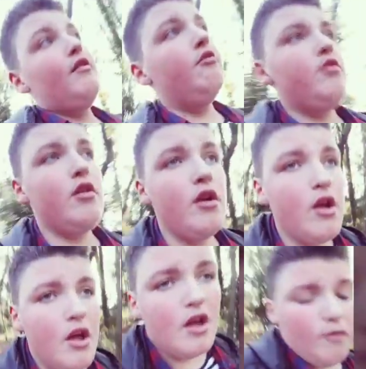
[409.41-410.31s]
so
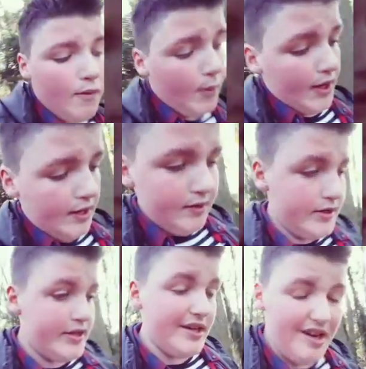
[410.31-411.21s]
for
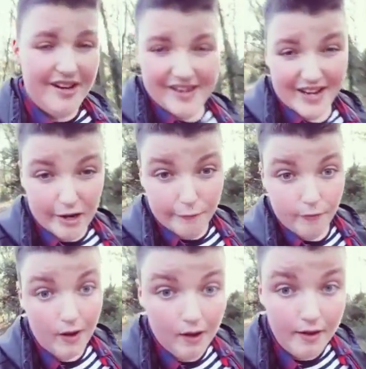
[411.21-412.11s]
£1.99, they go
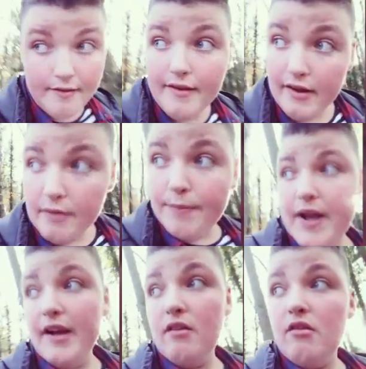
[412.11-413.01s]
for like
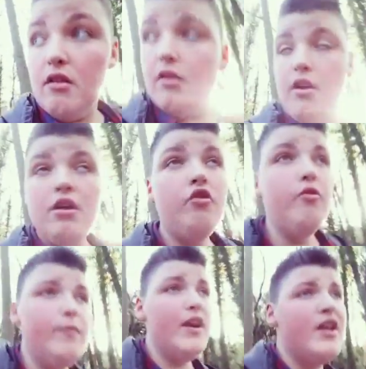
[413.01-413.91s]
£6
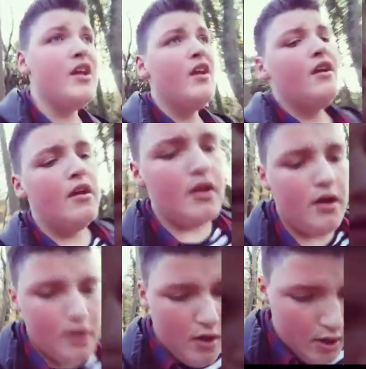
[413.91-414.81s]
normally.
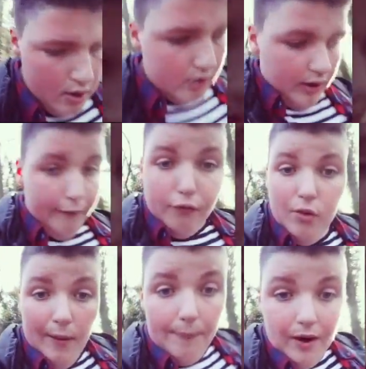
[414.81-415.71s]
So I
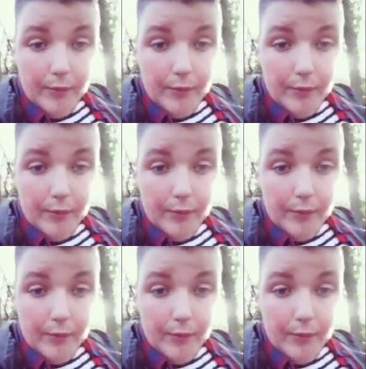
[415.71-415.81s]
thought I'd